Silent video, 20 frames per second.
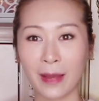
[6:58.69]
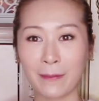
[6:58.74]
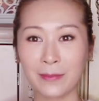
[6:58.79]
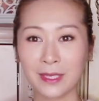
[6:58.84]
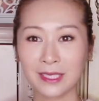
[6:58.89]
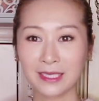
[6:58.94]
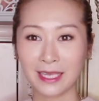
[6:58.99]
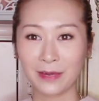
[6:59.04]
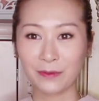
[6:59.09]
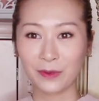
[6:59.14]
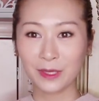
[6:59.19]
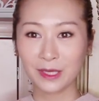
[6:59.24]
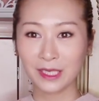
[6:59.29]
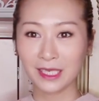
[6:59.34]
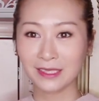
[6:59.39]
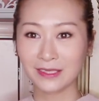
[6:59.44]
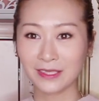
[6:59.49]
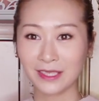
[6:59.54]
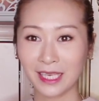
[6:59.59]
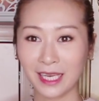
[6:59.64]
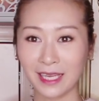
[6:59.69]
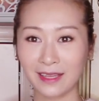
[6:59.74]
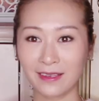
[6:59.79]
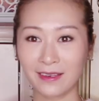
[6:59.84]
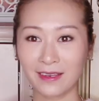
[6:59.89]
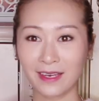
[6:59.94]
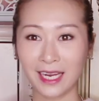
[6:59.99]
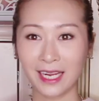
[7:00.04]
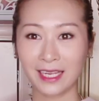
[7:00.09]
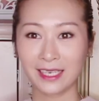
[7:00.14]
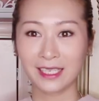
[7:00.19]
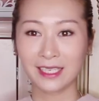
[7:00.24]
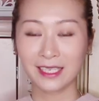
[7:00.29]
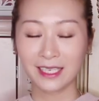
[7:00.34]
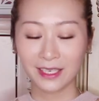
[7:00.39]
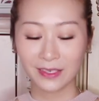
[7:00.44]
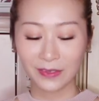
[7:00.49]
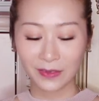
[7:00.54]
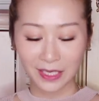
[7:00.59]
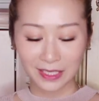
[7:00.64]
I mix everything together and
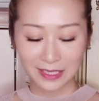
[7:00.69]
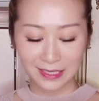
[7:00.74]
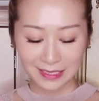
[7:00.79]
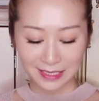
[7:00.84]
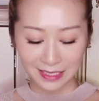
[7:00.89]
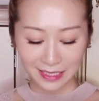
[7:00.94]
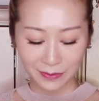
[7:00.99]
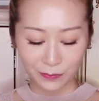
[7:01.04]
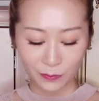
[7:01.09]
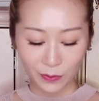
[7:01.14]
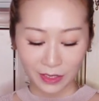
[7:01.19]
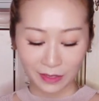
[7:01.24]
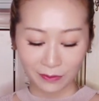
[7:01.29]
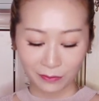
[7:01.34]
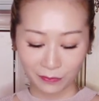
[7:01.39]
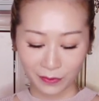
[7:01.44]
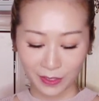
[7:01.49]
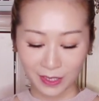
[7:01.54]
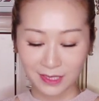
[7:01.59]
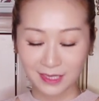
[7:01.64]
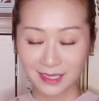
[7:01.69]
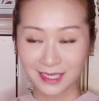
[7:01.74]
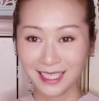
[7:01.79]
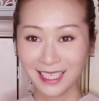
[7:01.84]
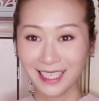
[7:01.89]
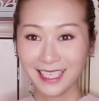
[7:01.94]
here you can see what it fits.